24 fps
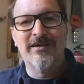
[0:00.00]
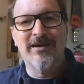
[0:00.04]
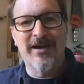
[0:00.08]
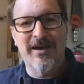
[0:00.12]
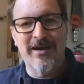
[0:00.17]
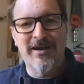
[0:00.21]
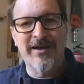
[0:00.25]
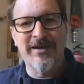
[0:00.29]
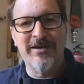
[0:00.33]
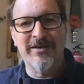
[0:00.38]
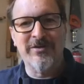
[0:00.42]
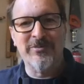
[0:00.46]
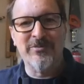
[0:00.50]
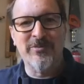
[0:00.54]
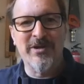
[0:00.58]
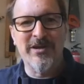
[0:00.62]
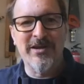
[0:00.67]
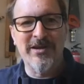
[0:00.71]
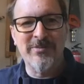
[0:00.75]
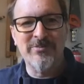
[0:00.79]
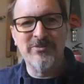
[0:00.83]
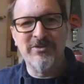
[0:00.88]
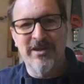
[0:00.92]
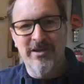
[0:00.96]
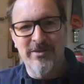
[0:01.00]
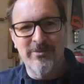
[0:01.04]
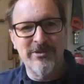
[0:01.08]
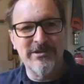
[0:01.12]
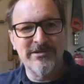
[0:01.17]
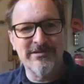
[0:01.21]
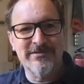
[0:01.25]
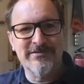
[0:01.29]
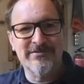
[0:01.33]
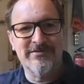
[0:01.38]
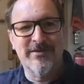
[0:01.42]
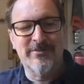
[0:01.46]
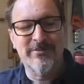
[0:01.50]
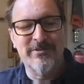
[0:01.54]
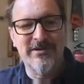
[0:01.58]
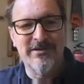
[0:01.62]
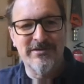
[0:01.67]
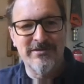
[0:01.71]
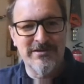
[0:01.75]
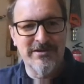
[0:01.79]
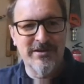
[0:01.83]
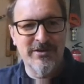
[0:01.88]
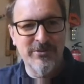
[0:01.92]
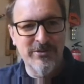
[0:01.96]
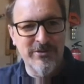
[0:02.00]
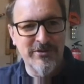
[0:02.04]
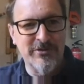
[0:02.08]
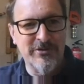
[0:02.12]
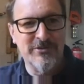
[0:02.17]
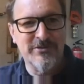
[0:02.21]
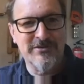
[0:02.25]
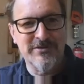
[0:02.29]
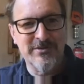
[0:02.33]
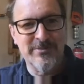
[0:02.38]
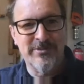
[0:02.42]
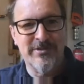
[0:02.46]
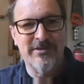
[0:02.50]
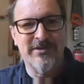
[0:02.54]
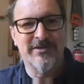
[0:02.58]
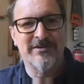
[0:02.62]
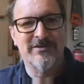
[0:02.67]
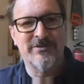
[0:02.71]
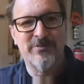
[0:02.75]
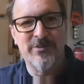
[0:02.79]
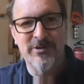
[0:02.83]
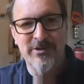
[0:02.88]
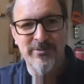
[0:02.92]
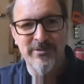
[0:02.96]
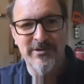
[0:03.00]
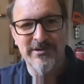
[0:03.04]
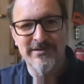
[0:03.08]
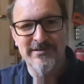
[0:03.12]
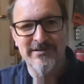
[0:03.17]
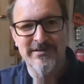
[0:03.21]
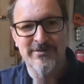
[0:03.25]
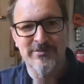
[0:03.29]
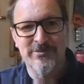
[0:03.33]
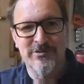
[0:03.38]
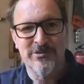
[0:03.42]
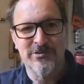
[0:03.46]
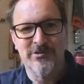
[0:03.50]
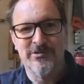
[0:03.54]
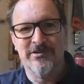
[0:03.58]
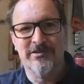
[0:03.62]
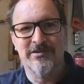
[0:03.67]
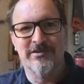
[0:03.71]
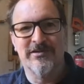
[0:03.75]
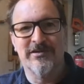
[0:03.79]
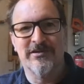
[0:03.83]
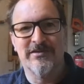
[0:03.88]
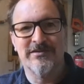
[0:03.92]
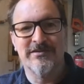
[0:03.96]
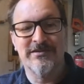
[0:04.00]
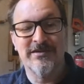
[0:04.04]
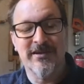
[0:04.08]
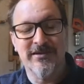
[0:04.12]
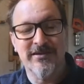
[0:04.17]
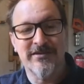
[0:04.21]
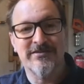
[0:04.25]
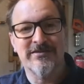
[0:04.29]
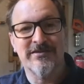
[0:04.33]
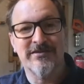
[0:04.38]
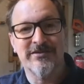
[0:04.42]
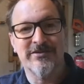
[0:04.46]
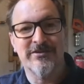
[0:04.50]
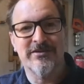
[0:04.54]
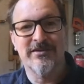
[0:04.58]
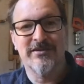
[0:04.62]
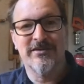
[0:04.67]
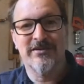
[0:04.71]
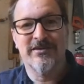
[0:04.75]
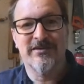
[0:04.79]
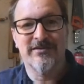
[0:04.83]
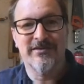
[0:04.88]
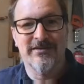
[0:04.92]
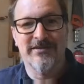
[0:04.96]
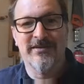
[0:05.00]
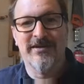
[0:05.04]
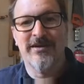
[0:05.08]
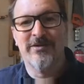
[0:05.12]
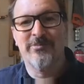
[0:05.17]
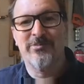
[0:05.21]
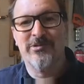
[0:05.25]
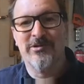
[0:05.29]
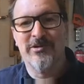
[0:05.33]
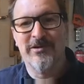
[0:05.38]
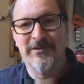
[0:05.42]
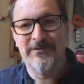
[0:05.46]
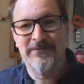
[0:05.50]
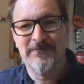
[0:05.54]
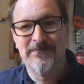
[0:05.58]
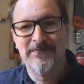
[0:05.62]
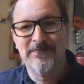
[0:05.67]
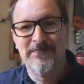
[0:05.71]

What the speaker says: Hi, my name's Amos. I'm going to share with you some of the experiments I'm doing on teletinkering in the library.